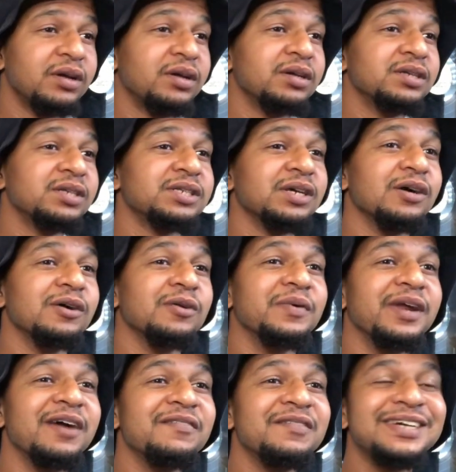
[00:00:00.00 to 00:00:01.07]
So
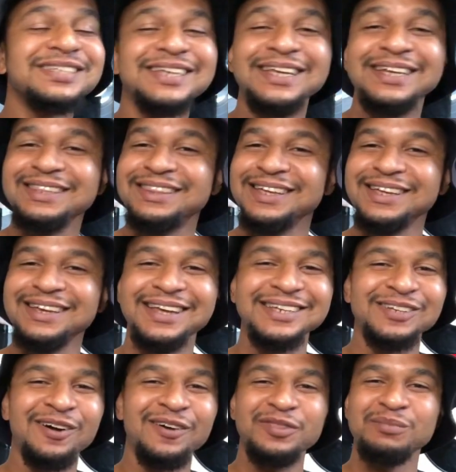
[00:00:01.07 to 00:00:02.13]
whenever there's anything that's
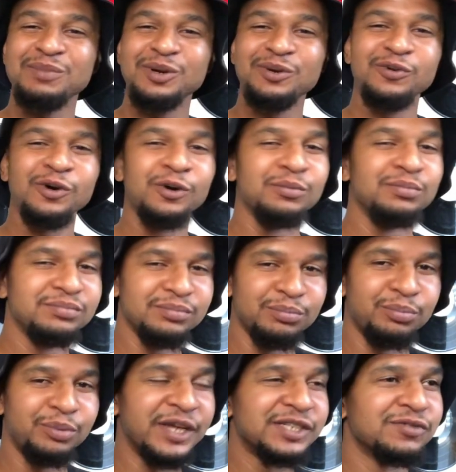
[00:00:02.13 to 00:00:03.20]
off the middle rope,
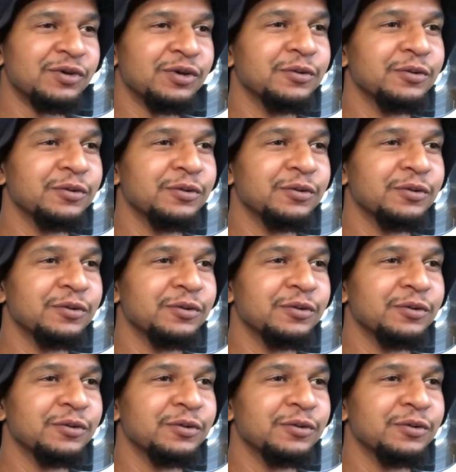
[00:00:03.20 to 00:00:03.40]
Brett's rope.